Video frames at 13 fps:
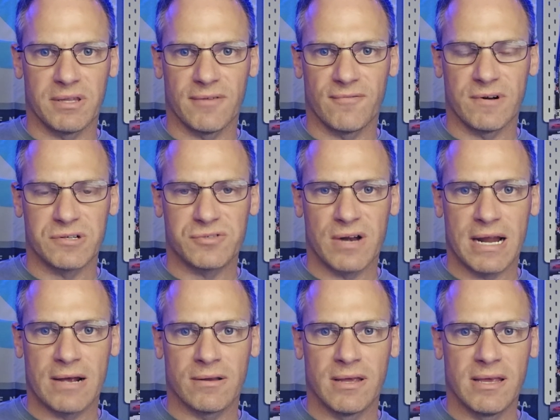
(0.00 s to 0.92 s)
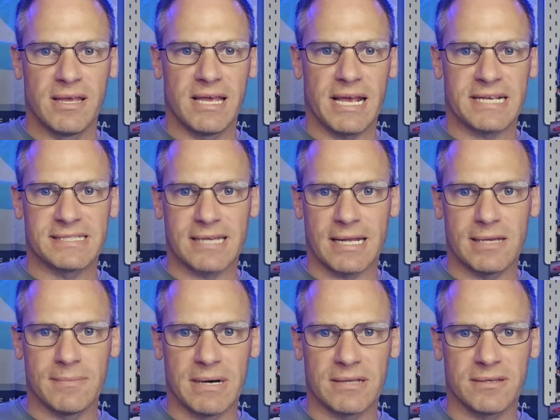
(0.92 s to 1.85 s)
the first round. Excited
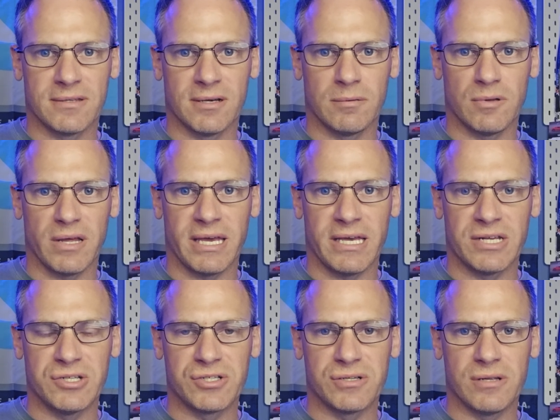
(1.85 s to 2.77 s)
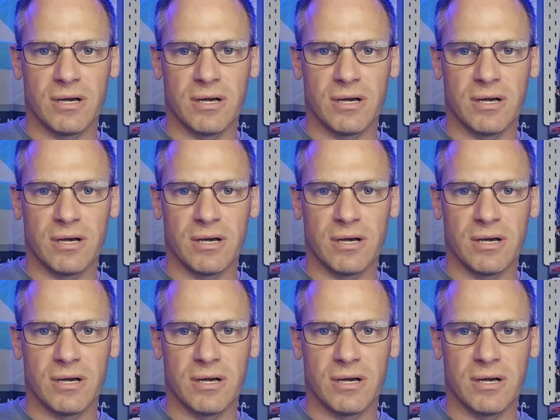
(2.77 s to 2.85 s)
about the double edge